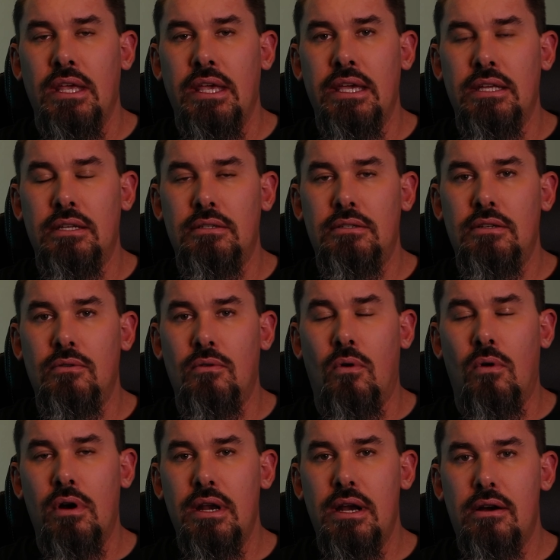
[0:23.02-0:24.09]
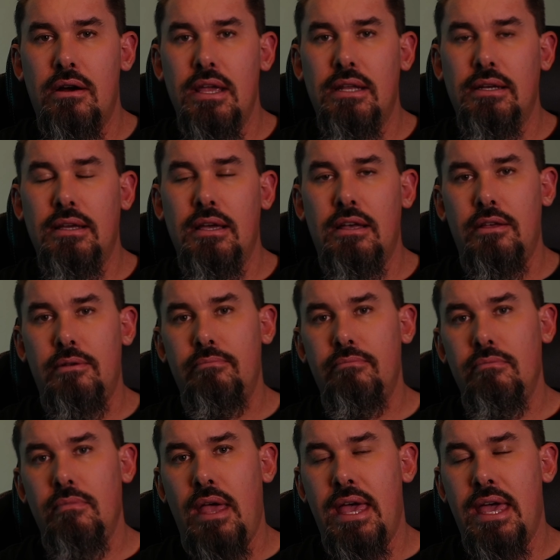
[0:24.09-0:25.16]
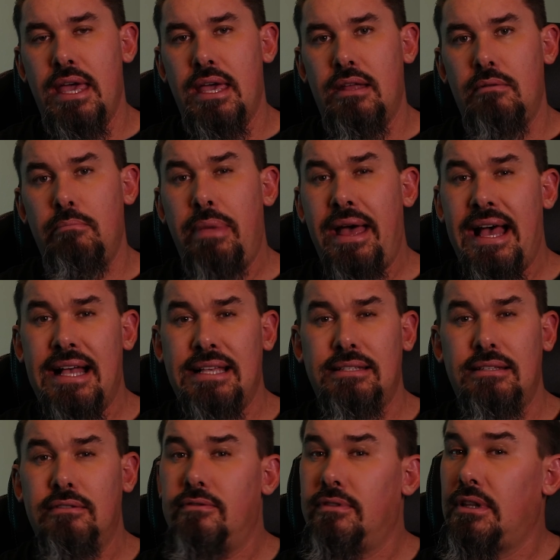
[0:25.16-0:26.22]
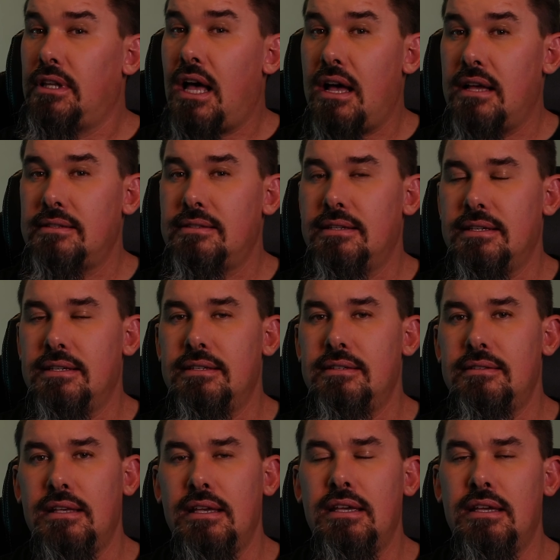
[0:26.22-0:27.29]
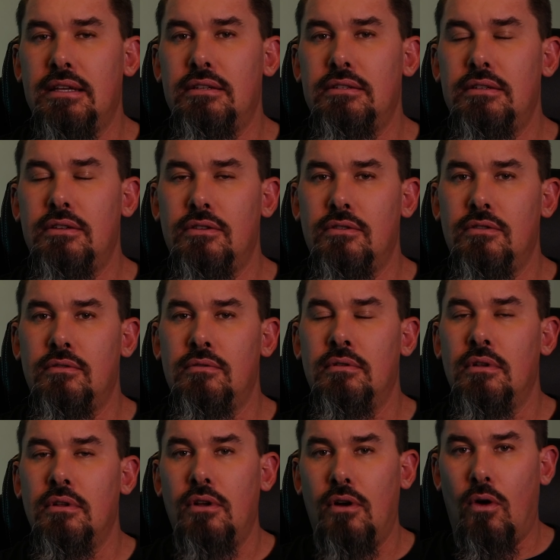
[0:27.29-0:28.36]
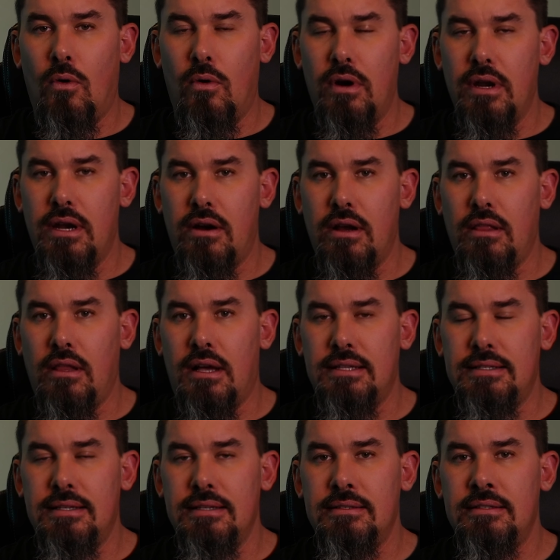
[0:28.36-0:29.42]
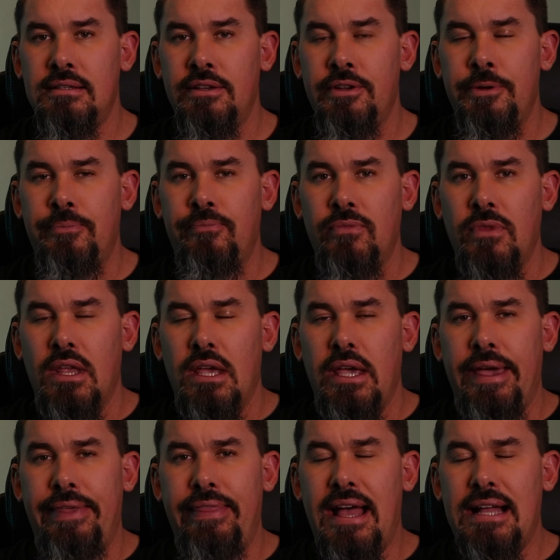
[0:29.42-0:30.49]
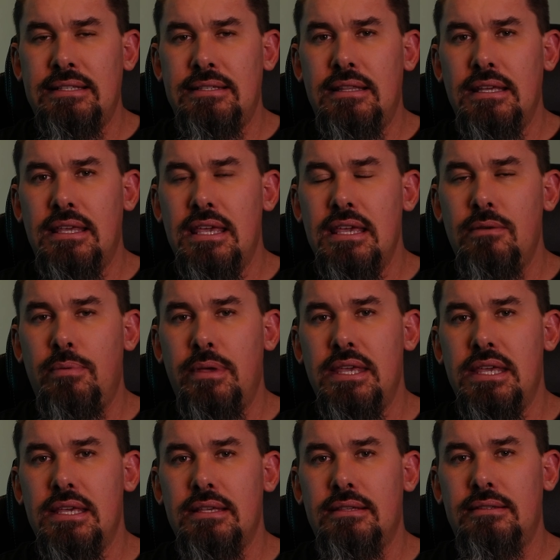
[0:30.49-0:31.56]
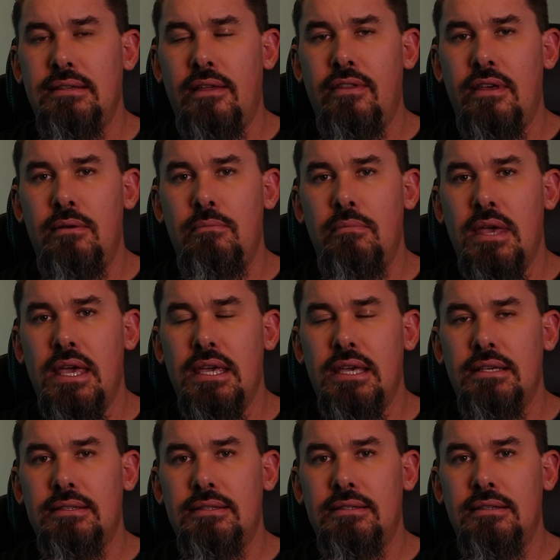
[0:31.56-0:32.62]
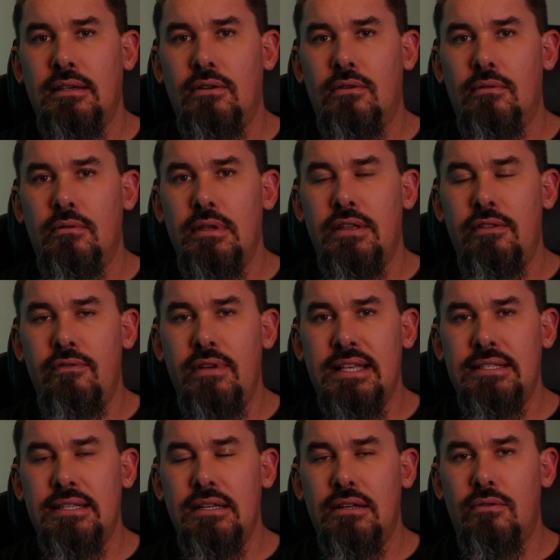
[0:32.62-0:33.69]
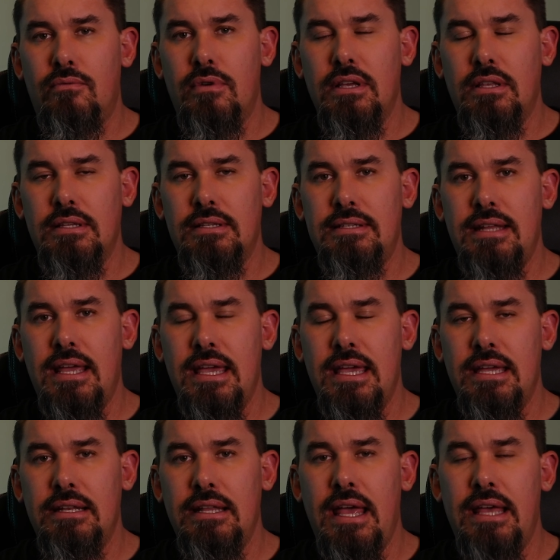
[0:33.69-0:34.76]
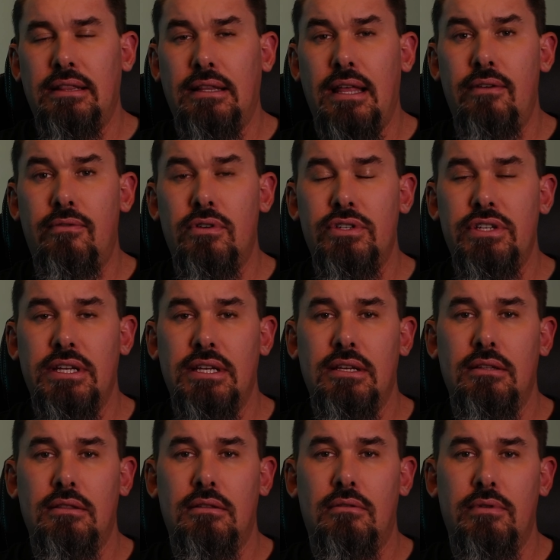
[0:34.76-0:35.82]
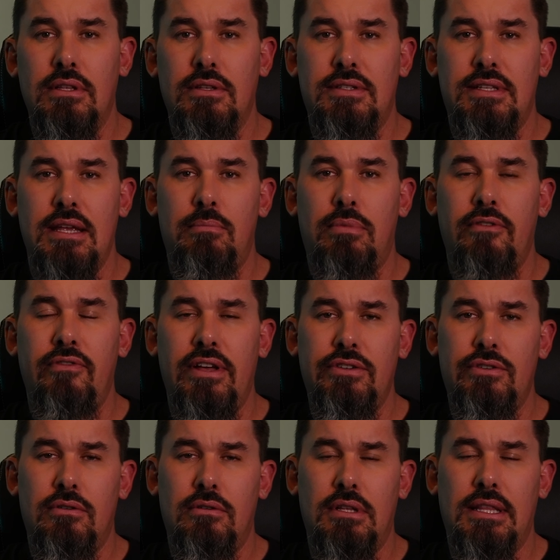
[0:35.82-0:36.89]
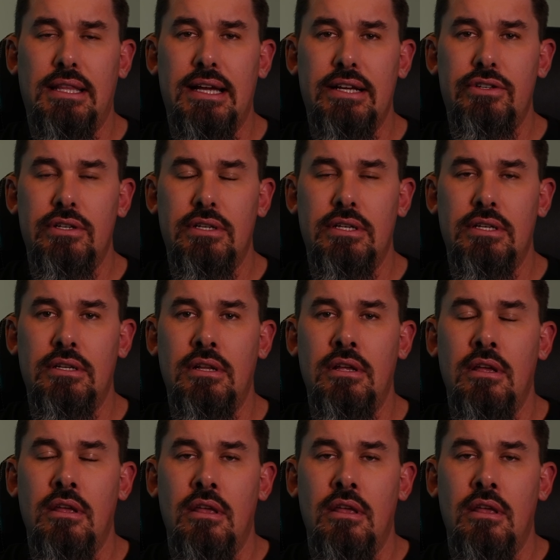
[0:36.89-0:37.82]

into ordinary income and passive losses into ordinary losses. And that's the key piece that makes investing in real estate and leveraging the real estate professional election